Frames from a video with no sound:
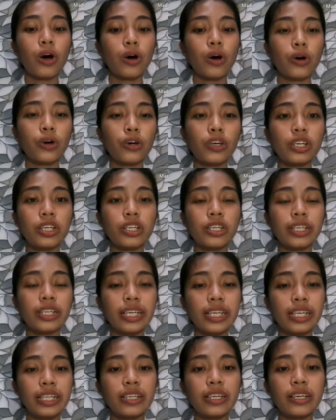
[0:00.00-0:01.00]
or
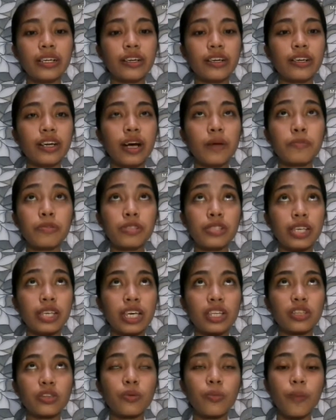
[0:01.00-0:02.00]
a
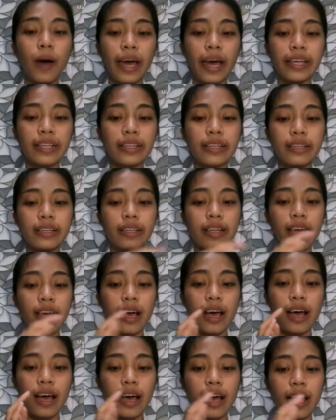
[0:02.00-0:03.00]
mosquito bite.
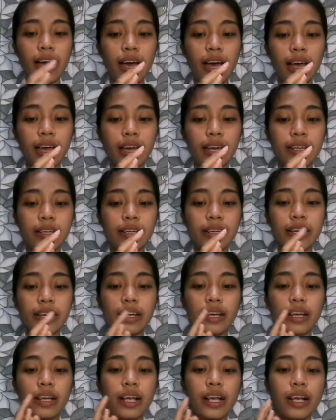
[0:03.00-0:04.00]
And
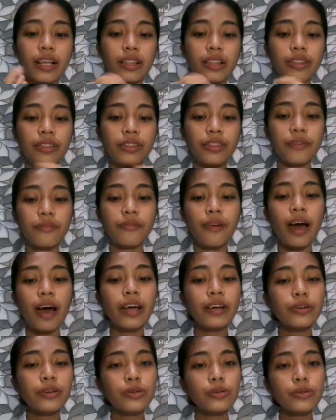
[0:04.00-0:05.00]
the
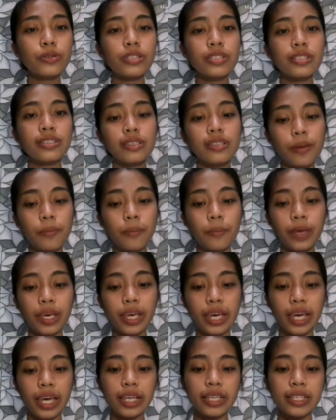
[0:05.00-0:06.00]
virus
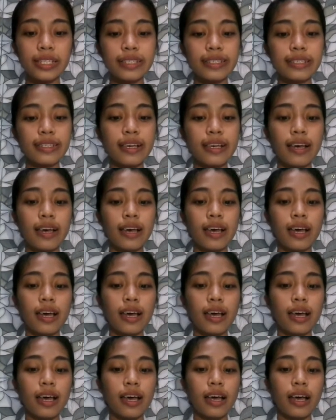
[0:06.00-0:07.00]
begins
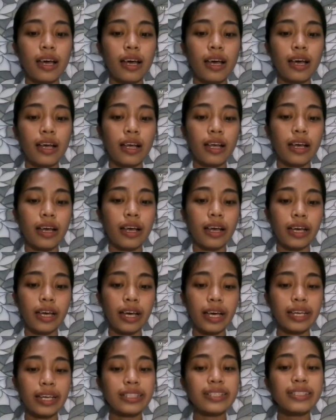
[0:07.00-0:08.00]

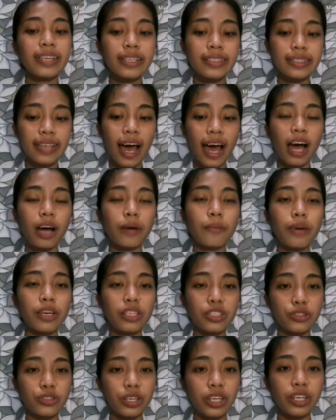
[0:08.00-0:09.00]
its attack
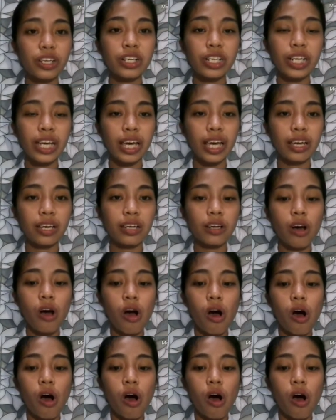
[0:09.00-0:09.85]
by triggering